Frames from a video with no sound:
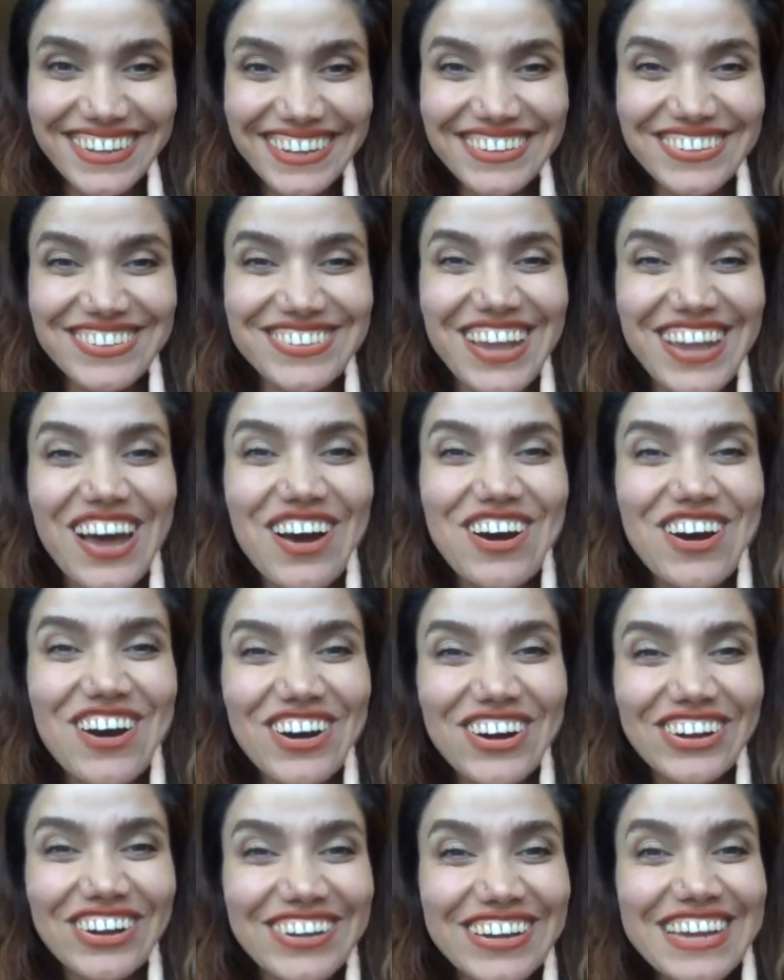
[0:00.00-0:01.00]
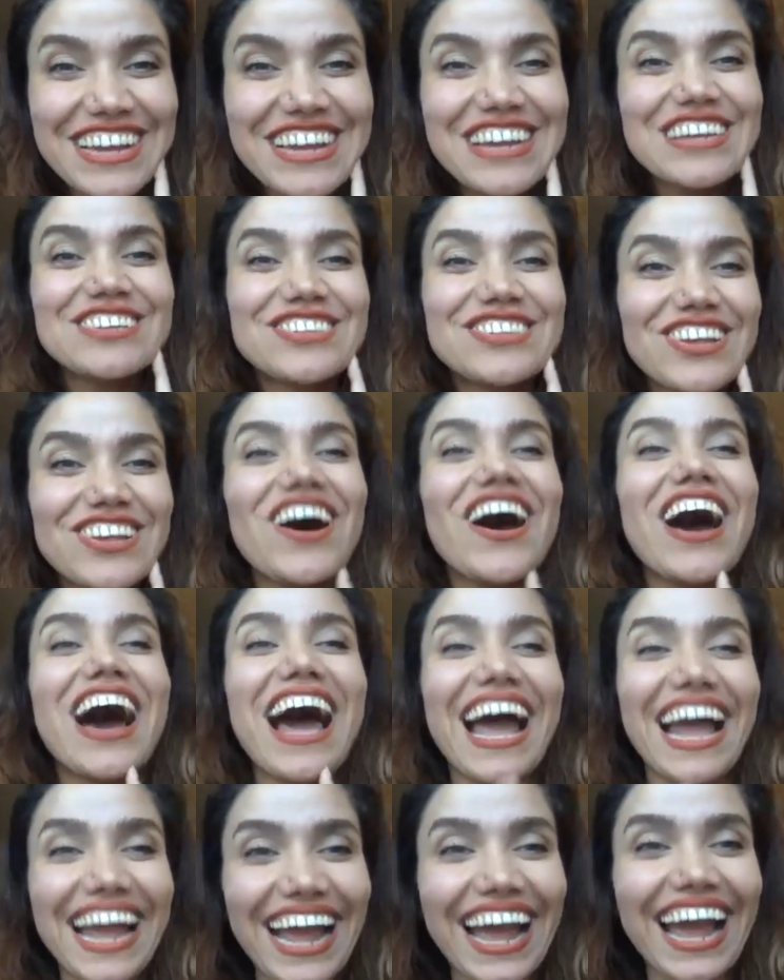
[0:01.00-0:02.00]
So
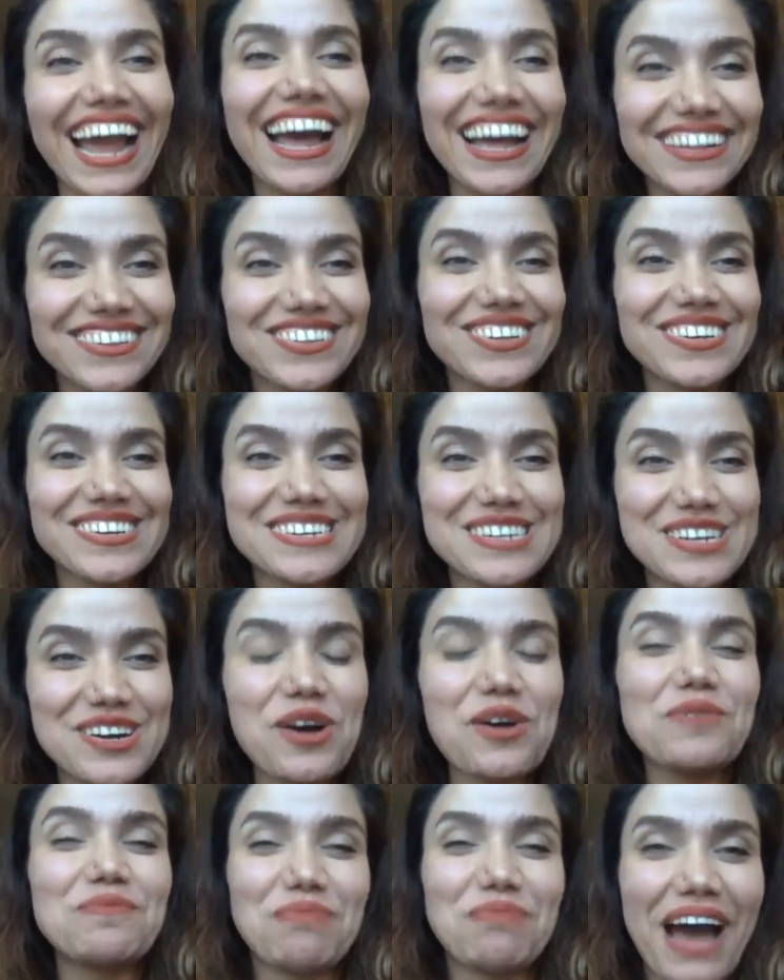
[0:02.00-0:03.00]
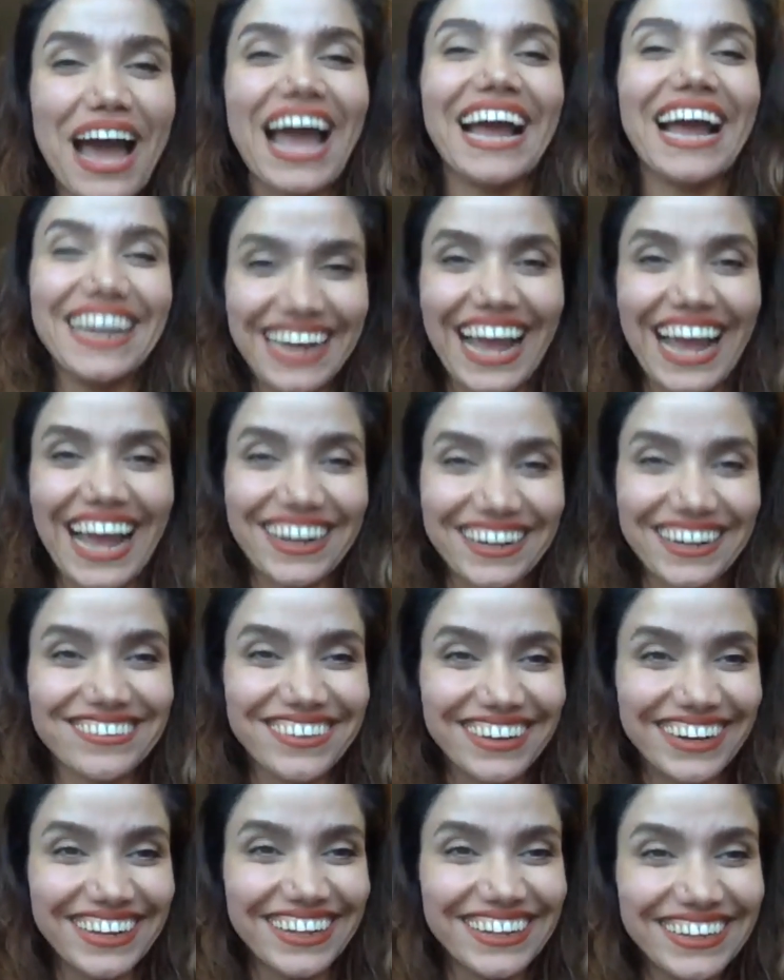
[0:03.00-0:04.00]
I had to go back
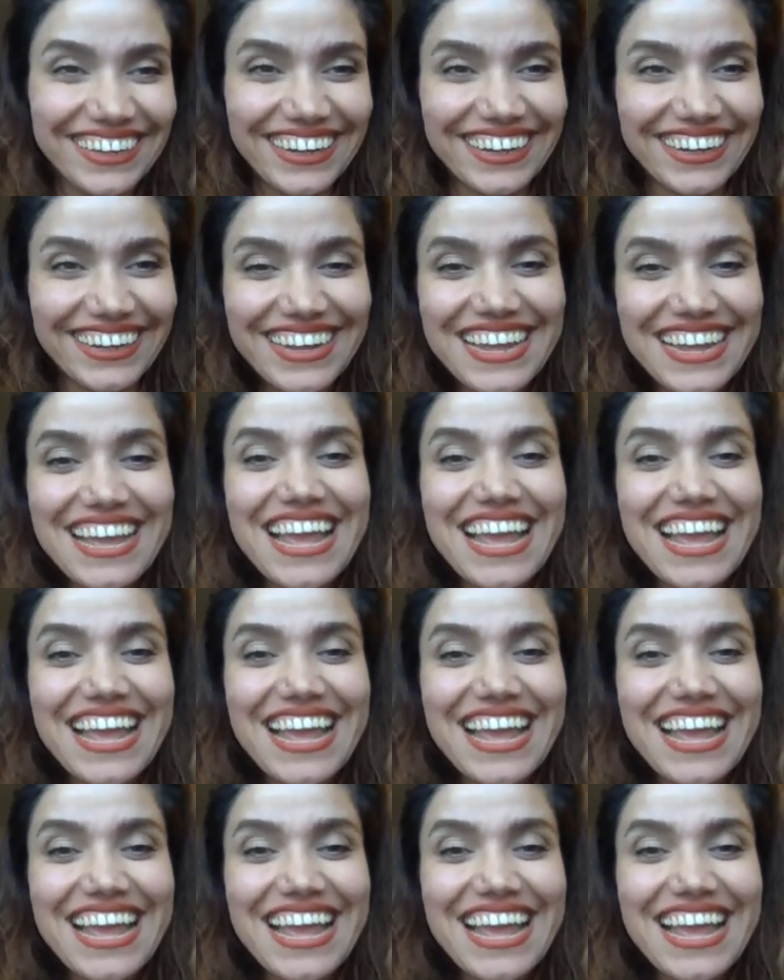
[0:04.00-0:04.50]
actually